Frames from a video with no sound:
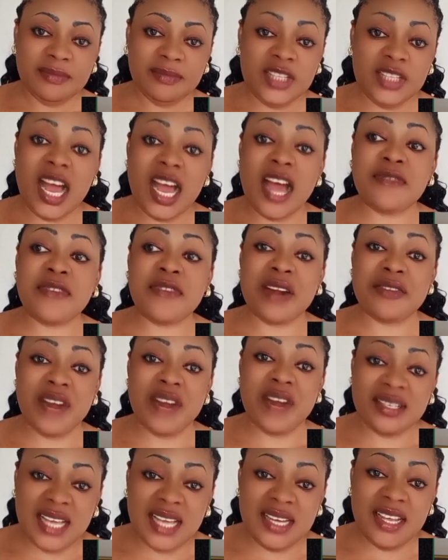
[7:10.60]
They have
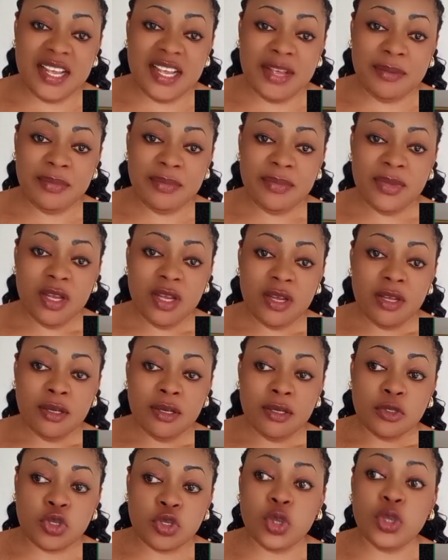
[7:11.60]
arrested him
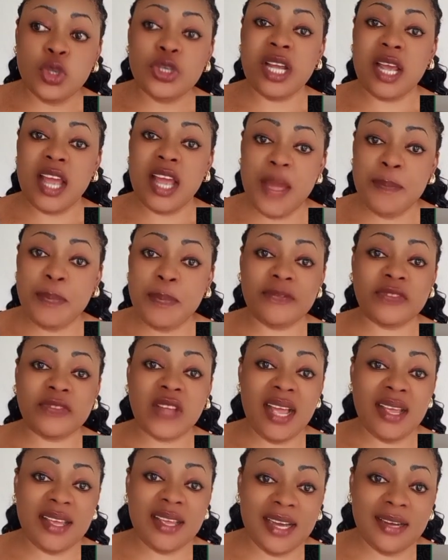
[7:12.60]
through the help of
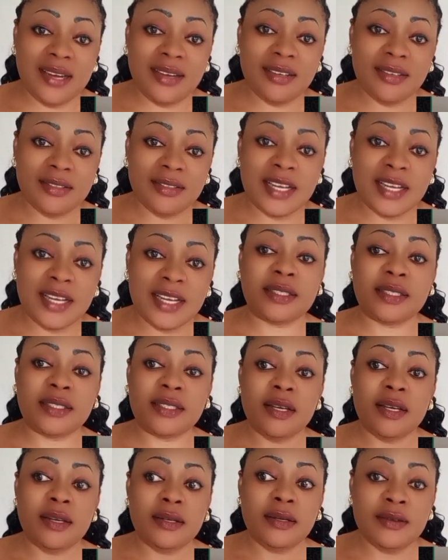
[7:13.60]
that girl that
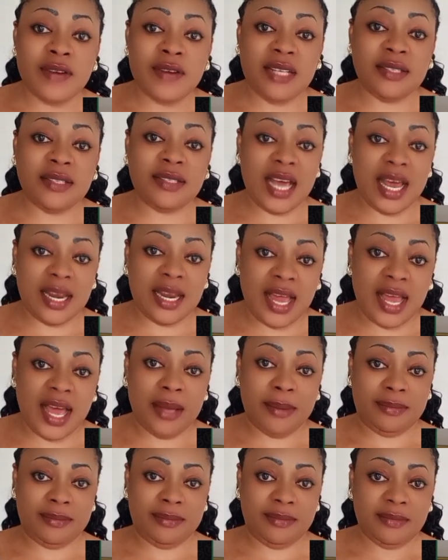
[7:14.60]
raised
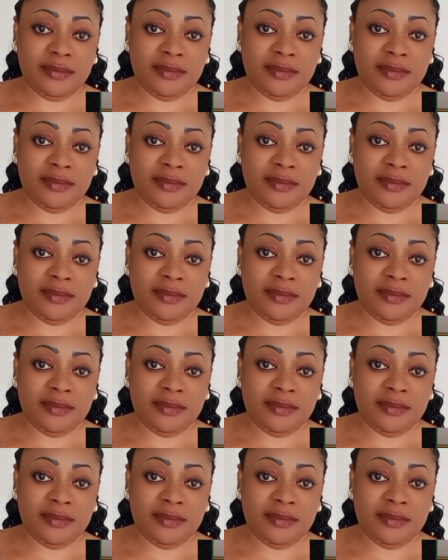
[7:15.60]
alarm.